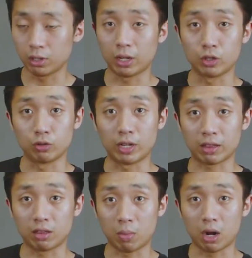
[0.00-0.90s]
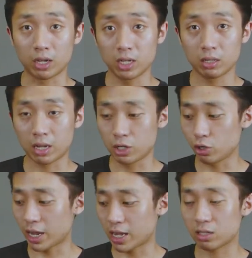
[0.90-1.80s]
and you dent the body, then you
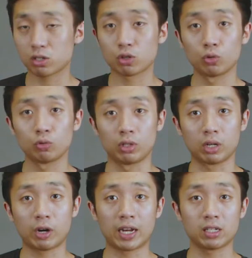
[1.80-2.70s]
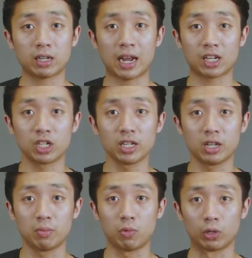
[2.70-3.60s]
can't screw the grind's catch in
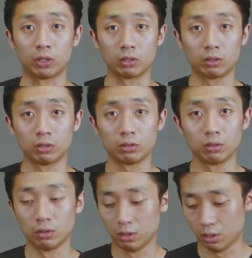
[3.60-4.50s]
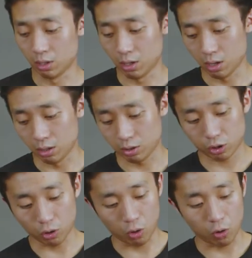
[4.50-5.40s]
anymore.
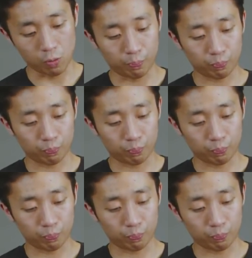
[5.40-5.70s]
So